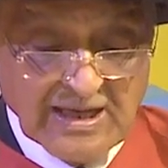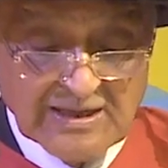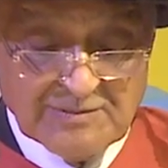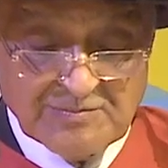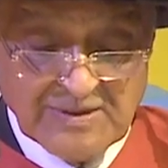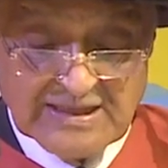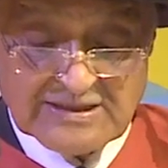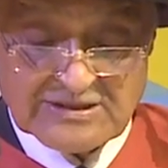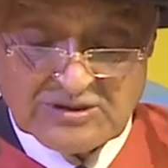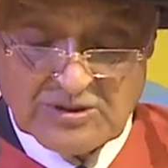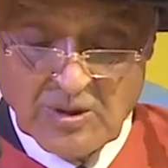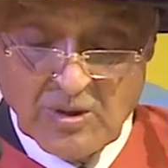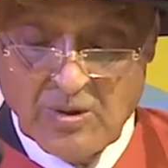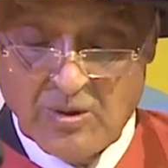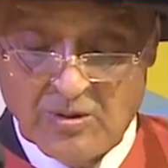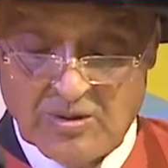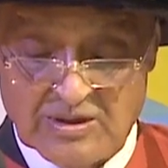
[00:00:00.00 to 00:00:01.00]
I bless
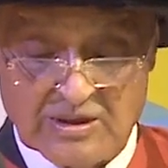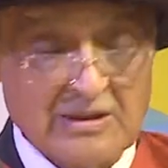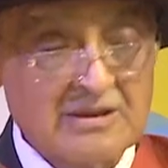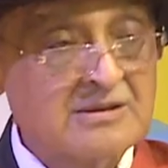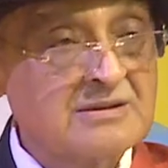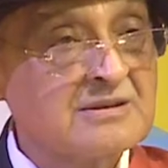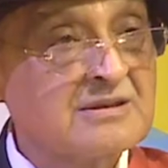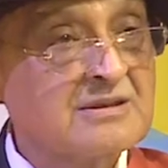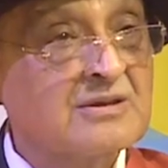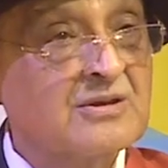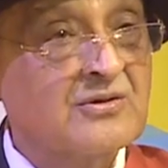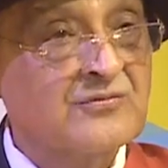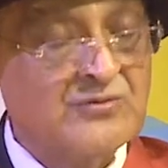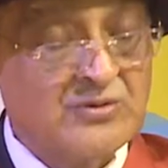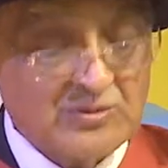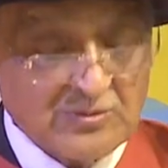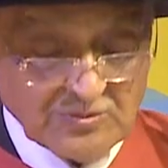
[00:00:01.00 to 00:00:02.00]
all
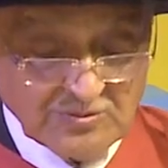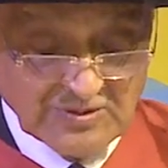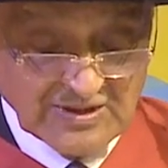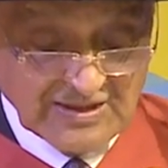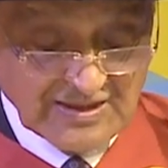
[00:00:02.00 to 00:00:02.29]
of you